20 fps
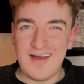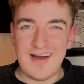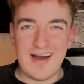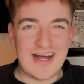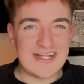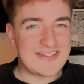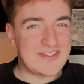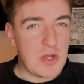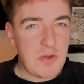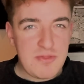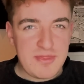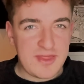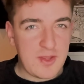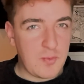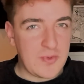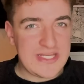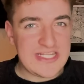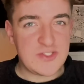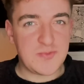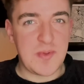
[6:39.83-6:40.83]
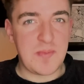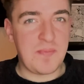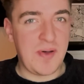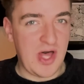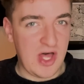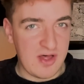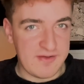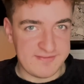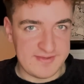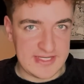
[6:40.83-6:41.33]
I don't think we need to be
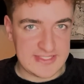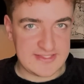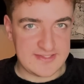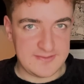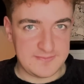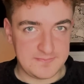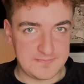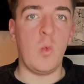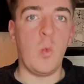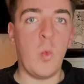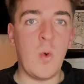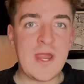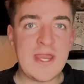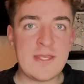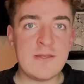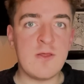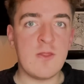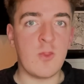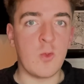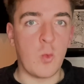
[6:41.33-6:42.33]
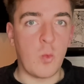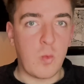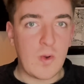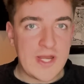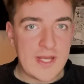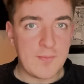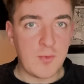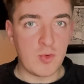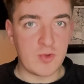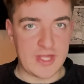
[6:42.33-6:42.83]
perfect. Win the
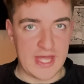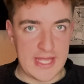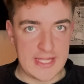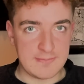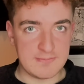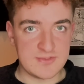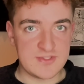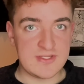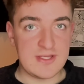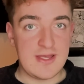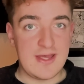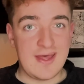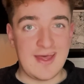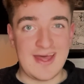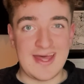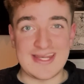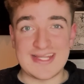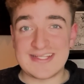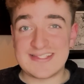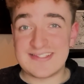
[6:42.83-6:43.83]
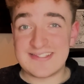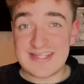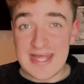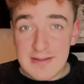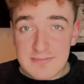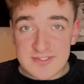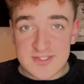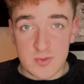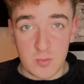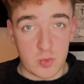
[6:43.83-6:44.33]
winnable games and
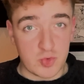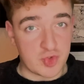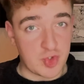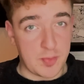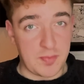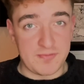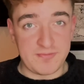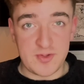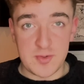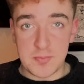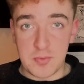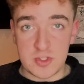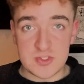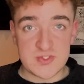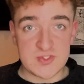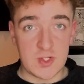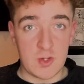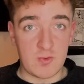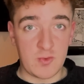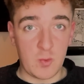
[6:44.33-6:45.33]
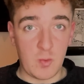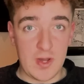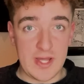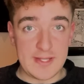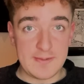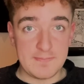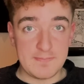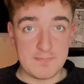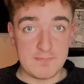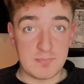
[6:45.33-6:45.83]
accept that we'll drop a few points along the
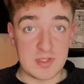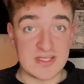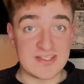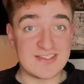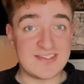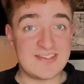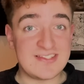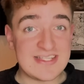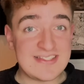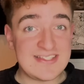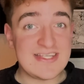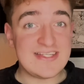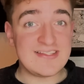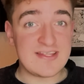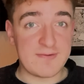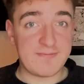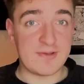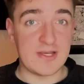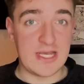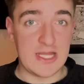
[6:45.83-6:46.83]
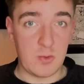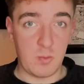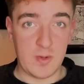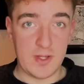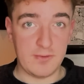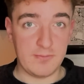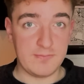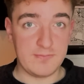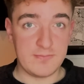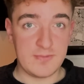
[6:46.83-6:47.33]
way, because City definitely
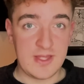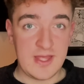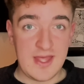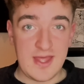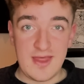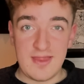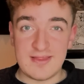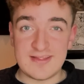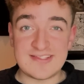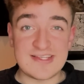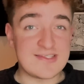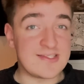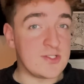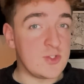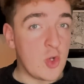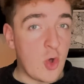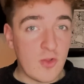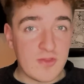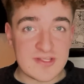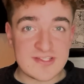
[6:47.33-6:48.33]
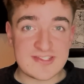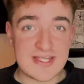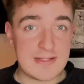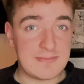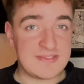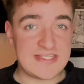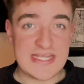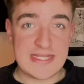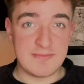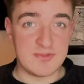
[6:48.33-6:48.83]
will. This is not the same
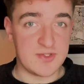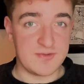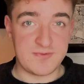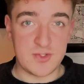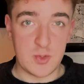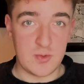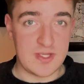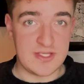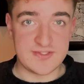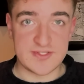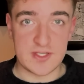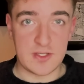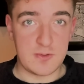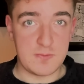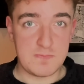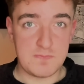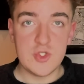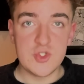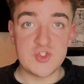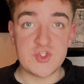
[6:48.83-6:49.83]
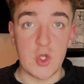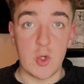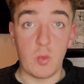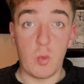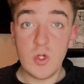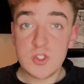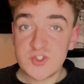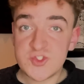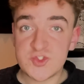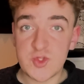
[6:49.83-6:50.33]
team as a few years ago. So
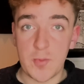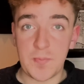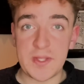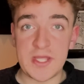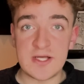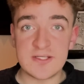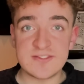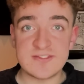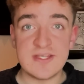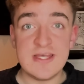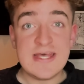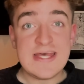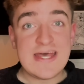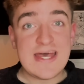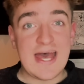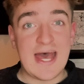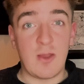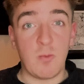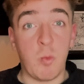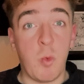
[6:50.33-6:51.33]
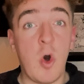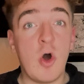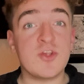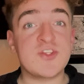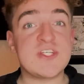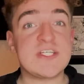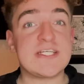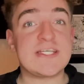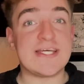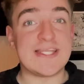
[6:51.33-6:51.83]
what's stopping us and
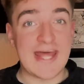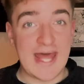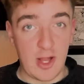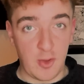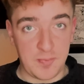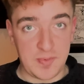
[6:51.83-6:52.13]
what can help